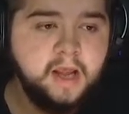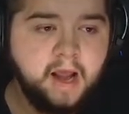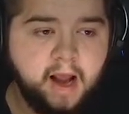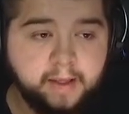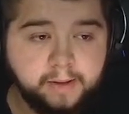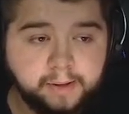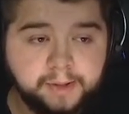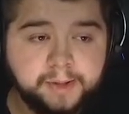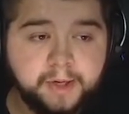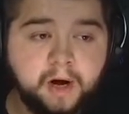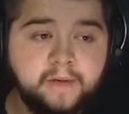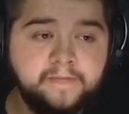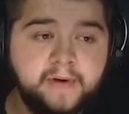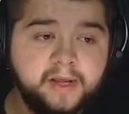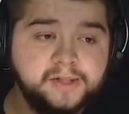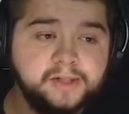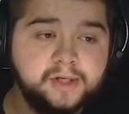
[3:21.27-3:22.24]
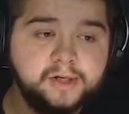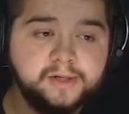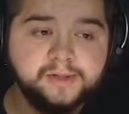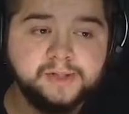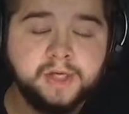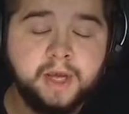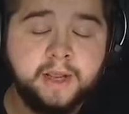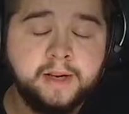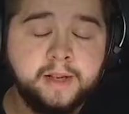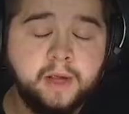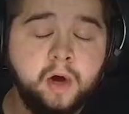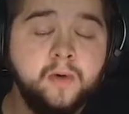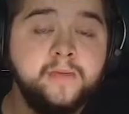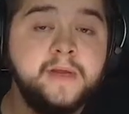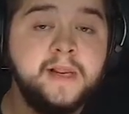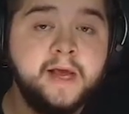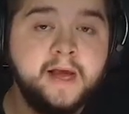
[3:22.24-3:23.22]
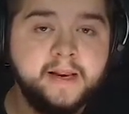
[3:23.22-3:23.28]
and the third best at conceding,
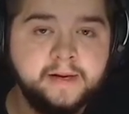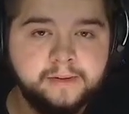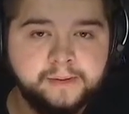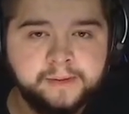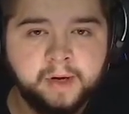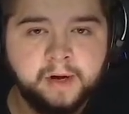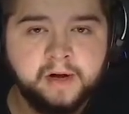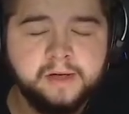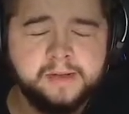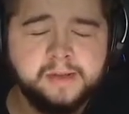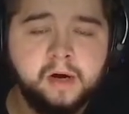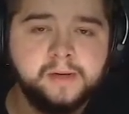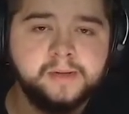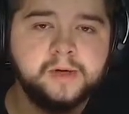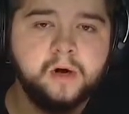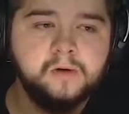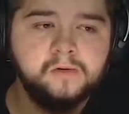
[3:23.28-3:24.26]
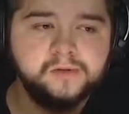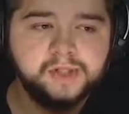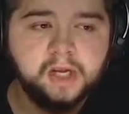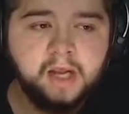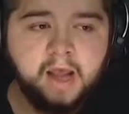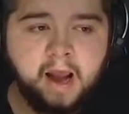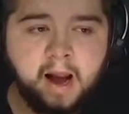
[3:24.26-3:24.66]
only letting in 35 goals.